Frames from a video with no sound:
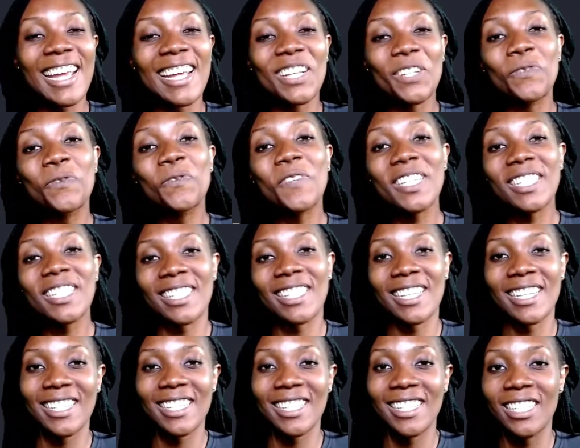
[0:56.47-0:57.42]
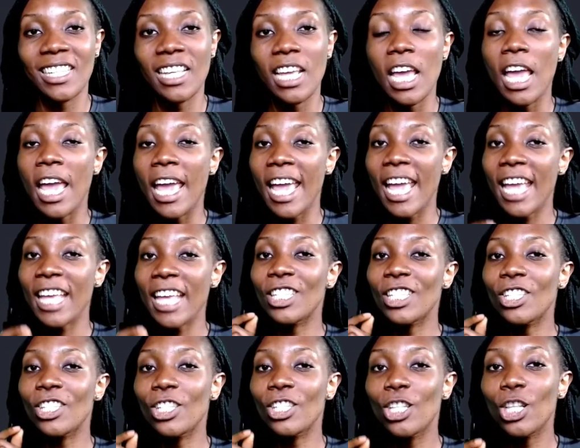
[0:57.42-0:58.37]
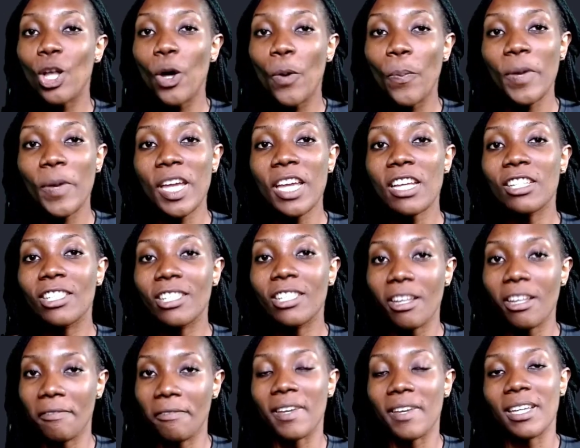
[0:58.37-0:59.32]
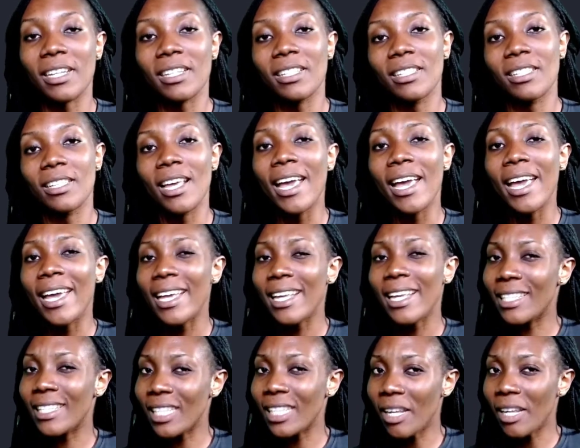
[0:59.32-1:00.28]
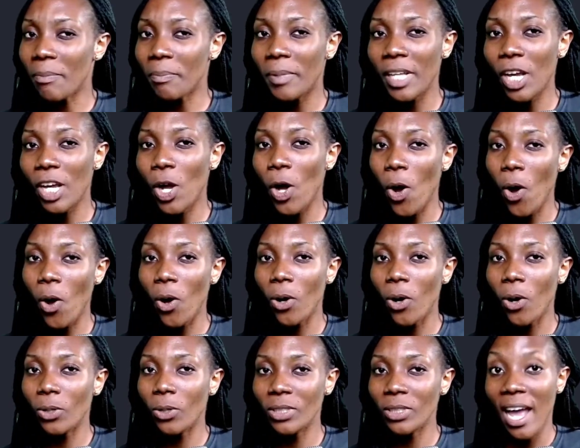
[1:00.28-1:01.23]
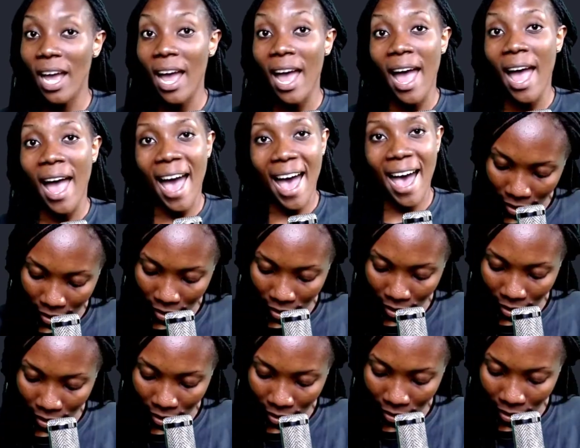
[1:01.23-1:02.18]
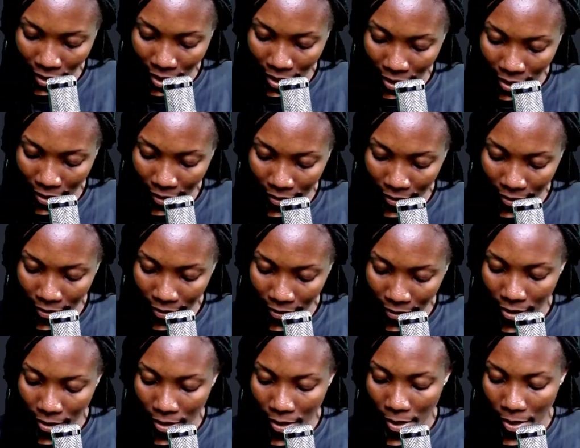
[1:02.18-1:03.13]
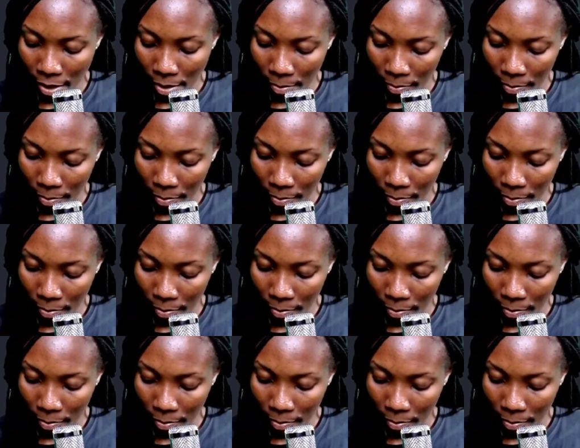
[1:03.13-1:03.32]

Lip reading: in physics, a slopy surface is simply called an inclined